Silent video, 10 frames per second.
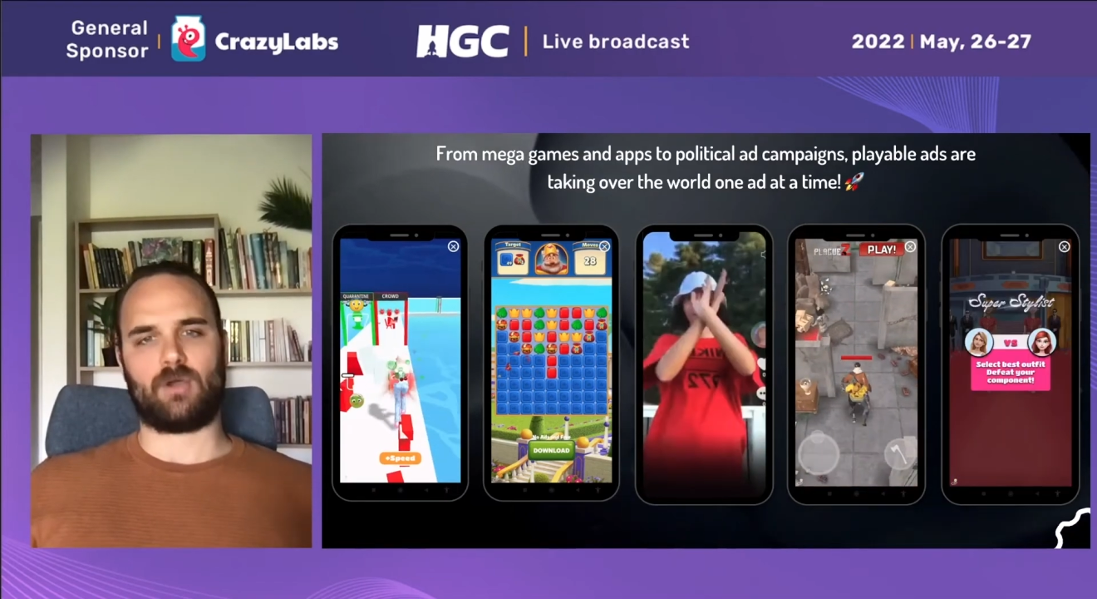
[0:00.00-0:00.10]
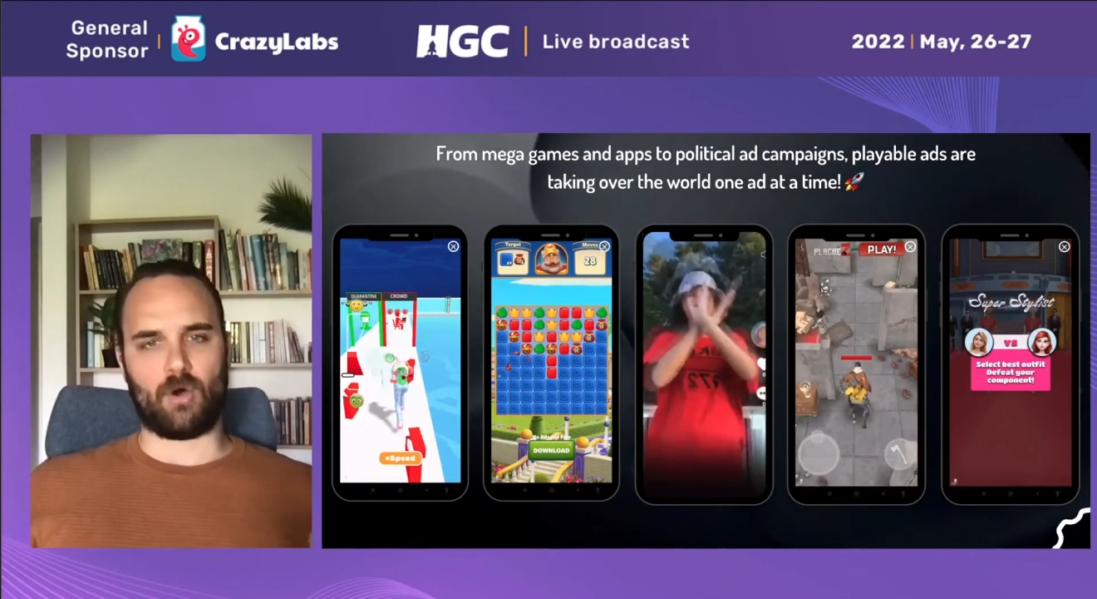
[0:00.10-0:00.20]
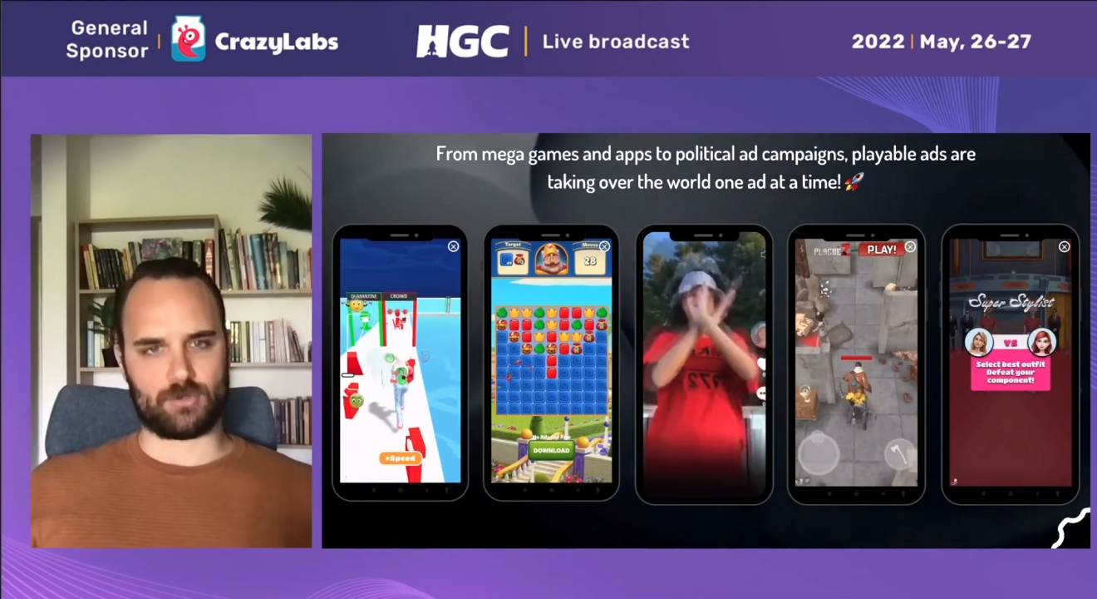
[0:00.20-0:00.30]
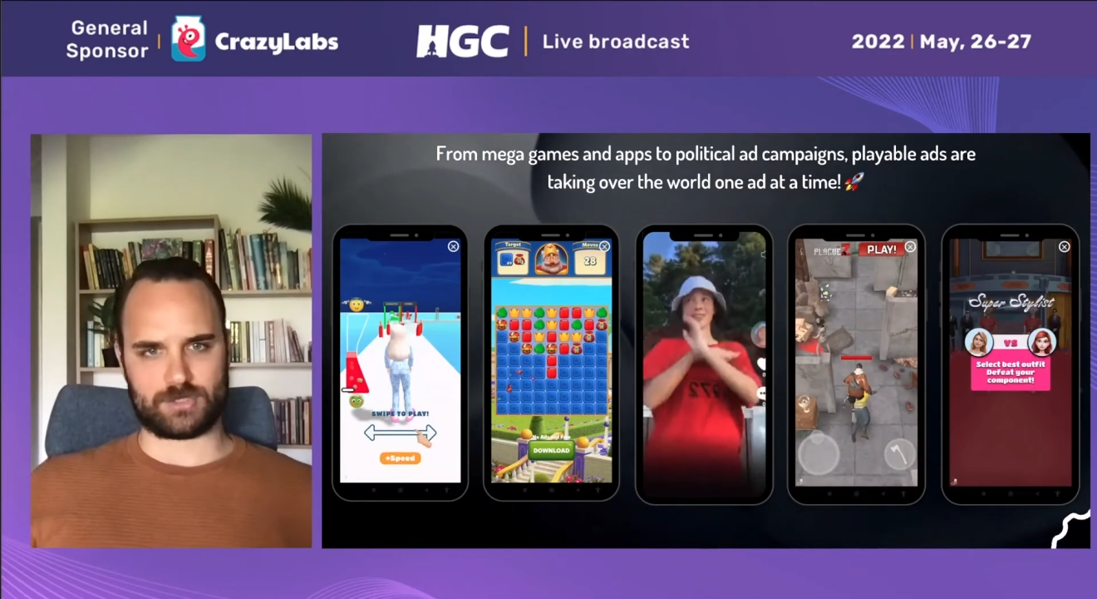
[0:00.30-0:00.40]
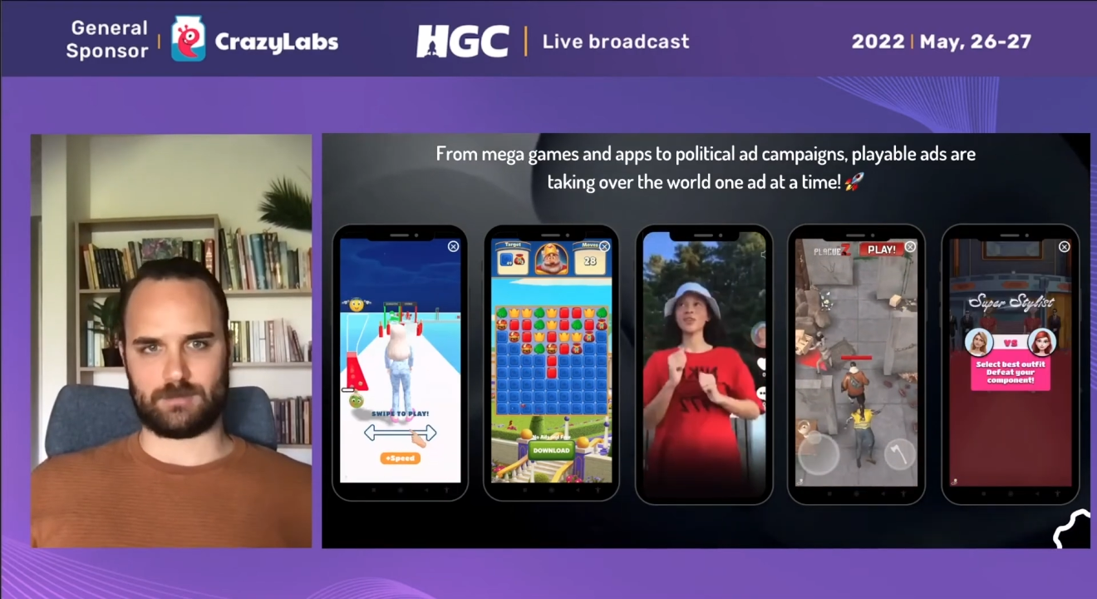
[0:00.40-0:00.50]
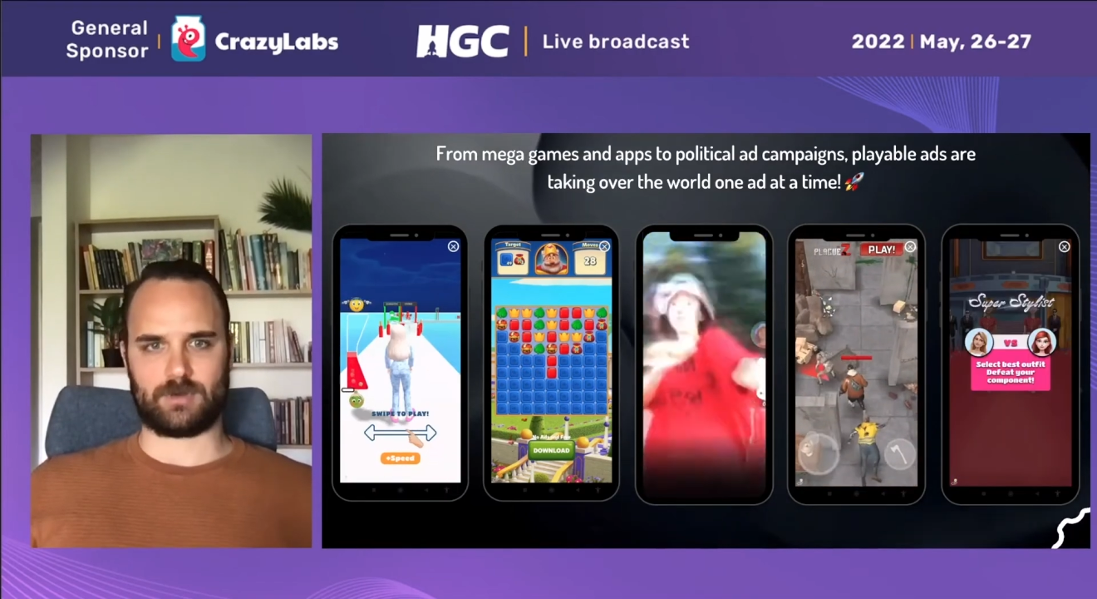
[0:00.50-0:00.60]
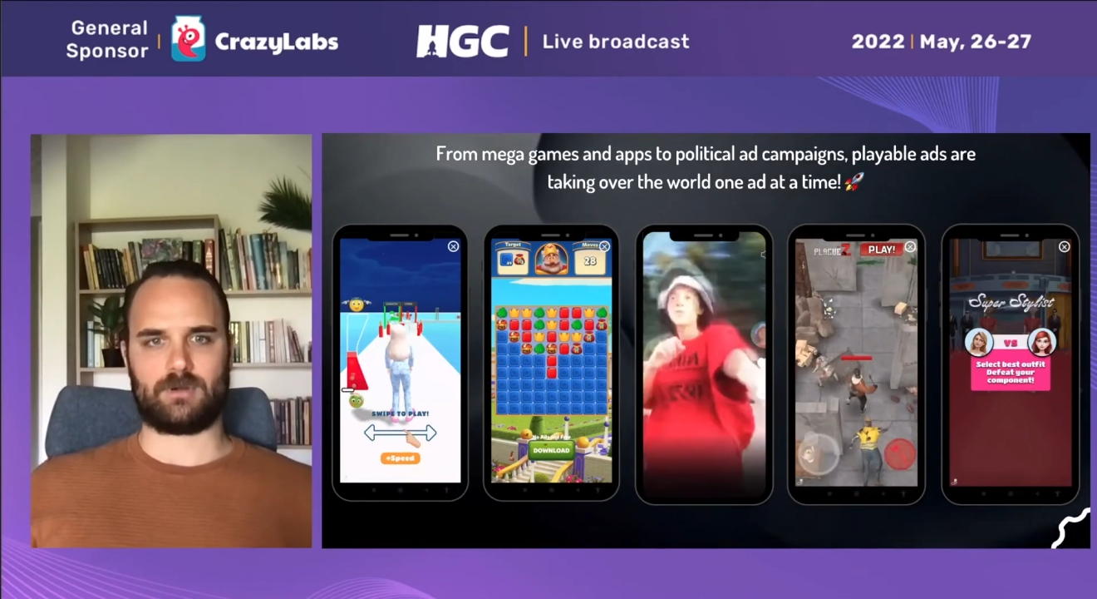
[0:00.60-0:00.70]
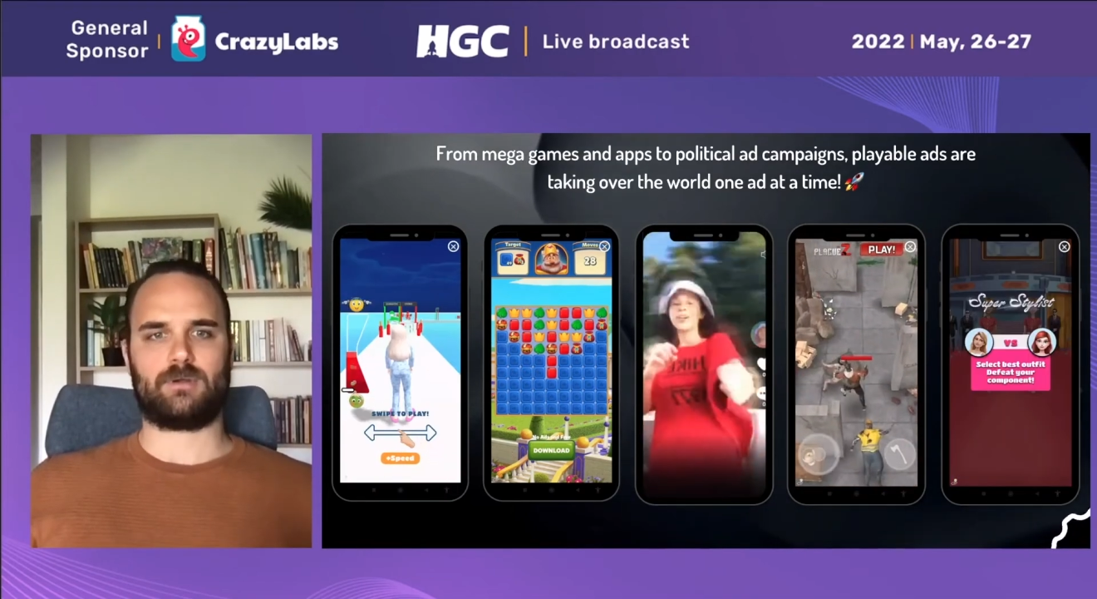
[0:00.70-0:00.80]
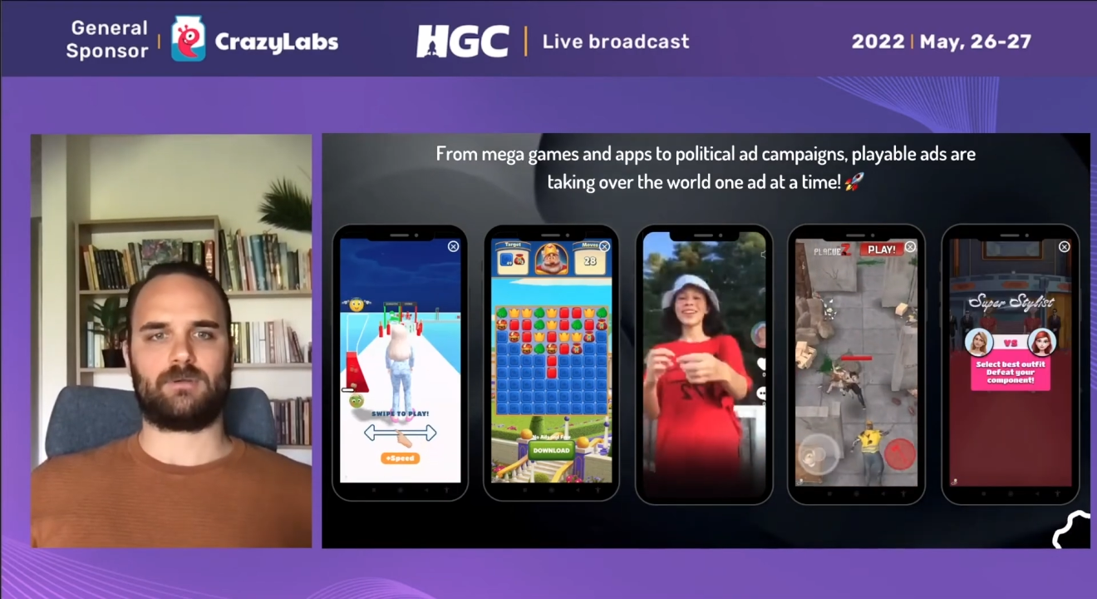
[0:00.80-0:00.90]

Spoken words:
consumer